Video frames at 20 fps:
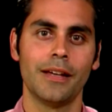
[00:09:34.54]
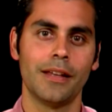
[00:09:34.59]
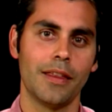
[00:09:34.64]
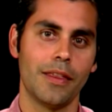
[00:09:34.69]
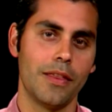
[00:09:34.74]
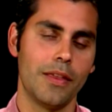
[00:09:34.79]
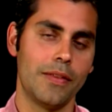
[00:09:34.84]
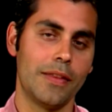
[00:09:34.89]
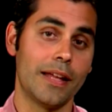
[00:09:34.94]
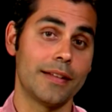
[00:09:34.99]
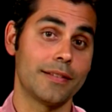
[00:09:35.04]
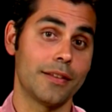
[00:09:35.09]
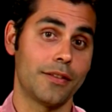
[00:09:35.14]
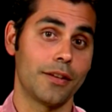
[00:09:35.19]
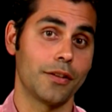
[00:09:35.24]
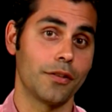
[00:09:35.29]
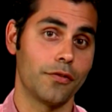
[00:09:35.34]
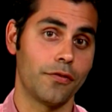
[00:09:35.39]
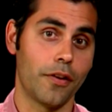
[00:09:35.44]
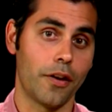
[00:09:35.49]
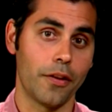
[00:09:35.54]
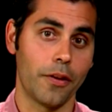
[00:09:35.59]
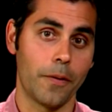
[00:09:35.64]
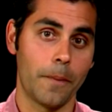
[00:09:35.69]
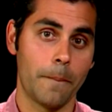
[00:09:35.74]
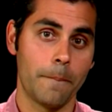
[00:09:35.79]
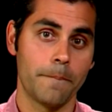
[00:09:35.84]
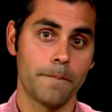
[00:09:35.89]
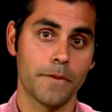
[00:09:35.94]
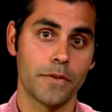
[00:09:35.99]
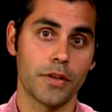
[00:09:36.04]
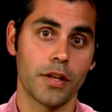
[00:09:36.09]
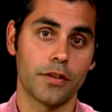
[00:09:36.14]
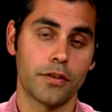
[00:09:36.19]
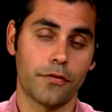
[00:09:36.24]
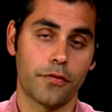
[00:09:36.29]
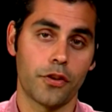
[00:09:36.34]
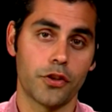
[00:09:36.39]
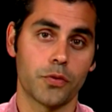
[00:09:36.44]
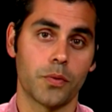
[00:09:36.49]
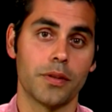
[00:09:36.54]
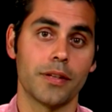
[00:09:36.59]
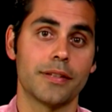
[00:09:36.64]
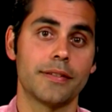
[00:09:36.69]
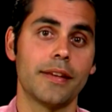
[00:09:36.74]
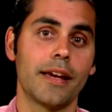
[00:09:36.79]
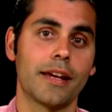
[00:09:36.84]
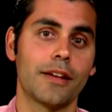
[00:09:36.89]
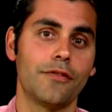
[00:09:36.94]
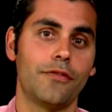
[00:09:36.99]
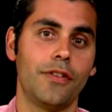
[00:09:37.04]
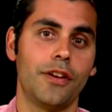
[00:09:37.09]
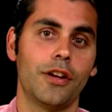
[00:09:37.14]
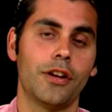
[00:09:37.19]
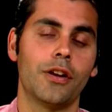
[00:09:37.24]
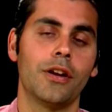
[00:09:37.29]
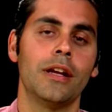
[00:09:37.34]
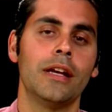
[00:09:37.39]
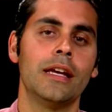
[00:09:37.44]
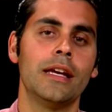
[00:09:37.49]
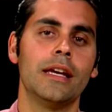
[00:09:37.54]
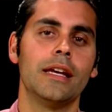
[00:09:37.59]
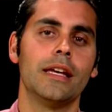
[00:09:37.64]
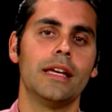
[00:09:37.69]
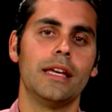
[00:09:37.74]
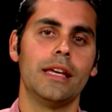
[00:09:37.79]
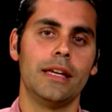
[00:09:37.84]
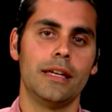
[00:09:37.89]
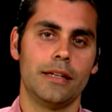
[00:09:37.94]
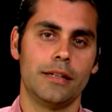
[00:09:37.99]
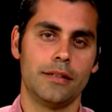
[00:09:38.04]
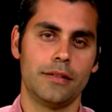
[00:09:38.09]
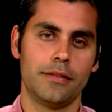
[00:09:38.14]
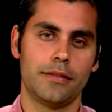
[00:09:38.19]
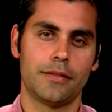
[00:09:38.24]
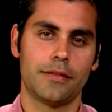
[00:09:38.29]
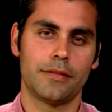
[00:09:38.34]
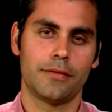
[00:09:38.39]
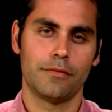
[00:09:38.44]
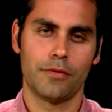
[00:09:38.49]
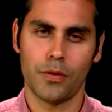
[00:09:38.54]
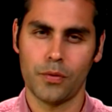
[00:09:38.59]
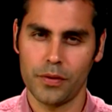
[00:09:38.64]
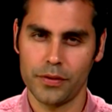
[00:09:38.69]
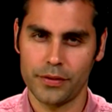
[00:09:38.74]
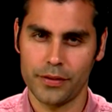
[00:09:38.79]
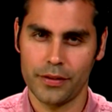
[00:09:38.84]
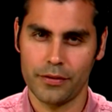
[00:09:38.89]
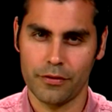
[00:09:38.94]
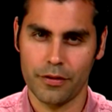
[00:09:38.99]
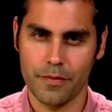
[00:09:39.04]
And then that's the thing to follow. So that's the first one. The second fear is, what was it?